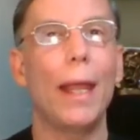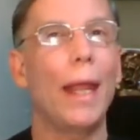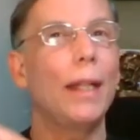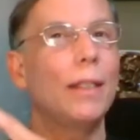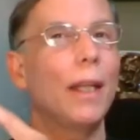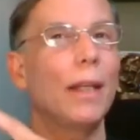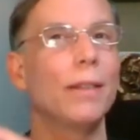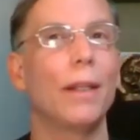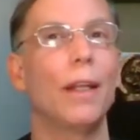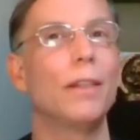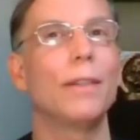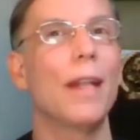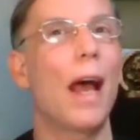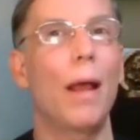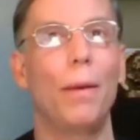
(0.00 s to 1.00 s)
It doesn't, it's
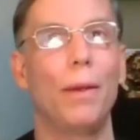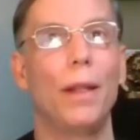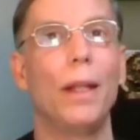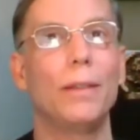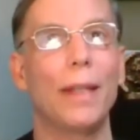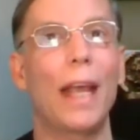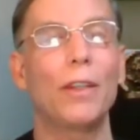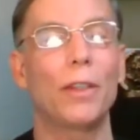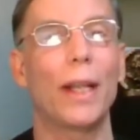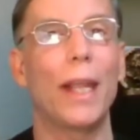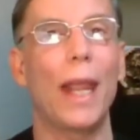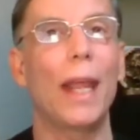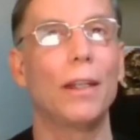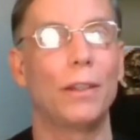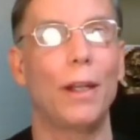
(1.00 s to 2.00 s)
not, it's actually
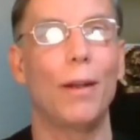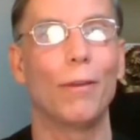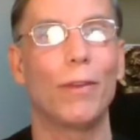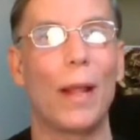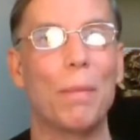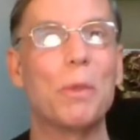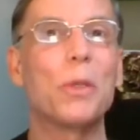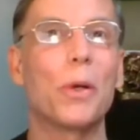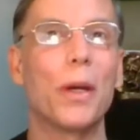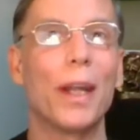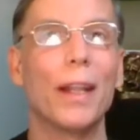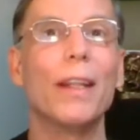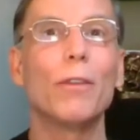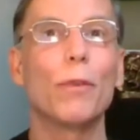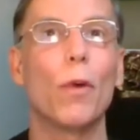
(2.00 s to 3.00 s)
anti-inflammatory
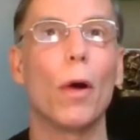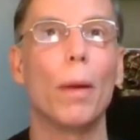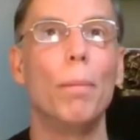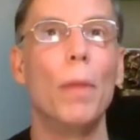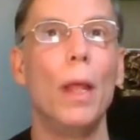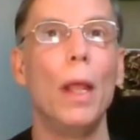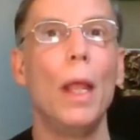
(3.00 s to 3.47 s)
in this form.